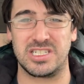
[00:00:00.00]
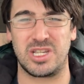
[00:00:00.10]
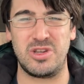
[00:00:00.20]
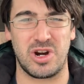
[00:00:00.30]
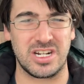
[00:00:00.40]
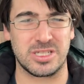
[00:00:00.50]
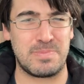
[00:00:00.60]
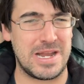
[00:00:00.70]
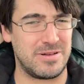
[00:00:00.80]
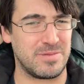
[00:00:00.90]
So you are going to
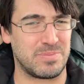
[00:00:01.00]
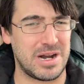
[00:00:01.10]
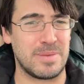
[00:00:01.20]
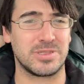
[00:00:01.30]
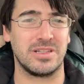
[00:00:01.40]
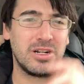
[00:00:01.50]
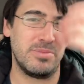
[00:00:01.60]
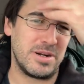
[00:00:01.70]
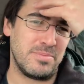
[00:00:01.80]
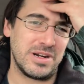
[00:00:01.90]
spend perhaps a little
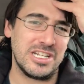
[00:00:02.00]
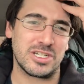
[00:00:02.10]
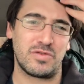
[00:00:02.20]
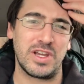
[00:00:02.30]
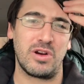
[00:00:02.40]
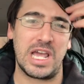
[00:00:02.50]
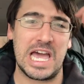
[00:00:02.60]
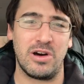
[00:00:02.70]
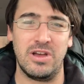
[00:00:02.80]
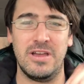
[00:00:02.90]
bit of money just figuring
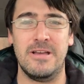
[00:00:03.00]
out